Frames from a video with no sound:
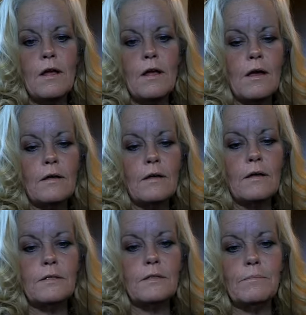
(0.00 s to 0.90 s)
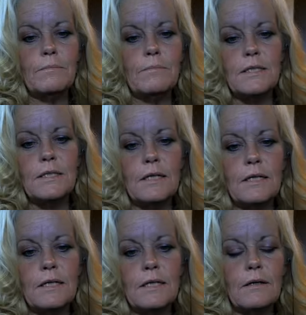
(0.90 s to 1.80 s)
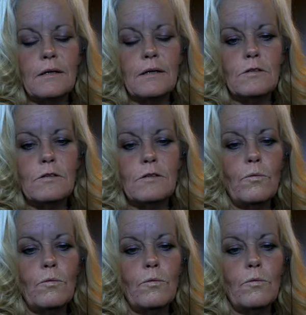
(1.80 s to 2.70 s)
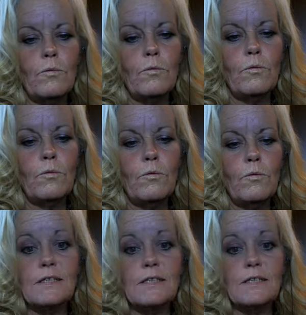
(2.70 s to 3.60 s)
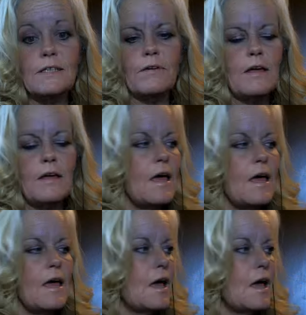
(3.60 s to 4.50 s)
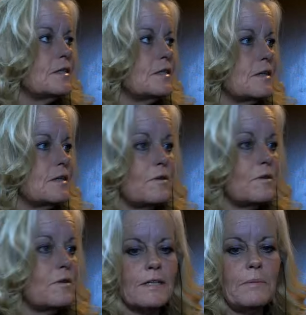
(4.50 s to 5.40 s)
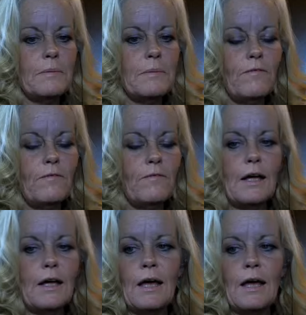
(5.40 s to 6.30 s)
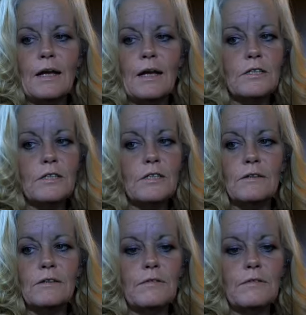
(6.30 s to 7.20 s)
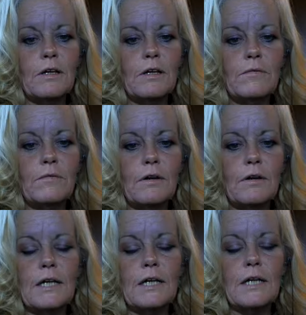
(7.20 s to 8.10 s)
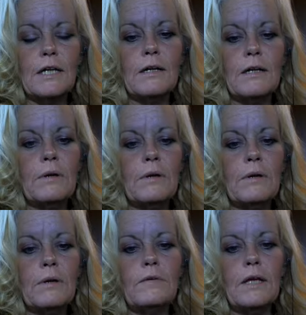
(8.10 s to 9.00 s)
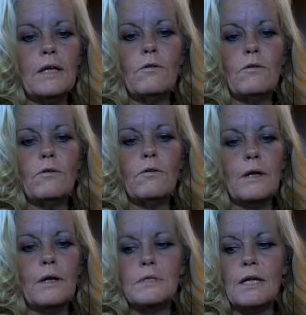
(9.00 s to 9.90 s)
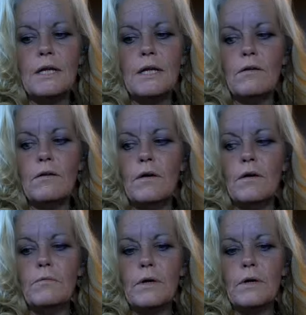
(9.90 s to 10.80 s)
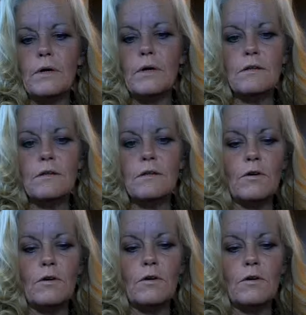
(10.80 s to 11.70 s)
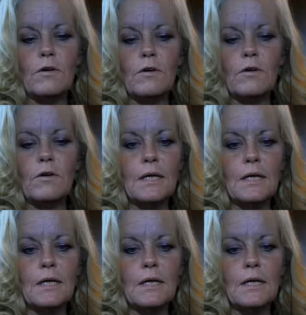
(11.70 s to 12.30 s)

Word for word: some antique stoneware and just a lot of neat stuff. And so that's going to be fun, and I just have to get over there and get it done. I'm going to get it loaded up today, the rest of the 30 items, and